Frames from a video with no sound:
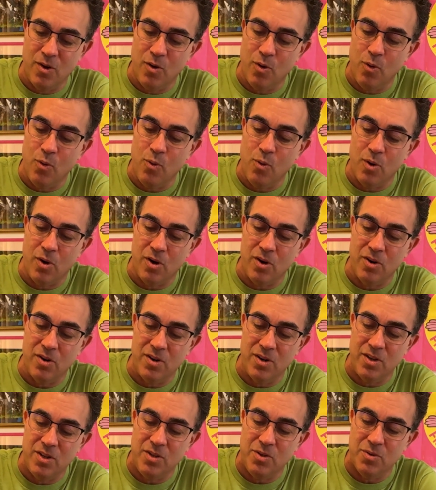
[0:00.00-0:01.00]
or
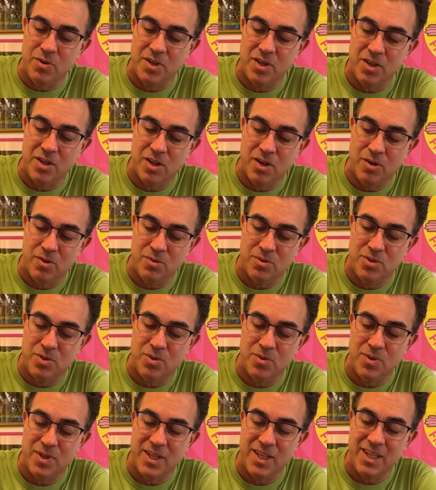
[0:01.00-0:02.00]
you can go to
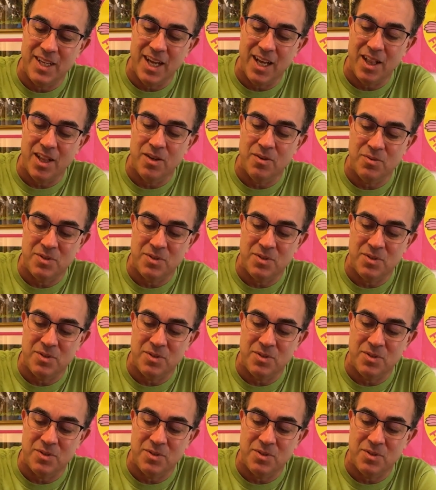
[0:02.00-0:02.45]
the yellow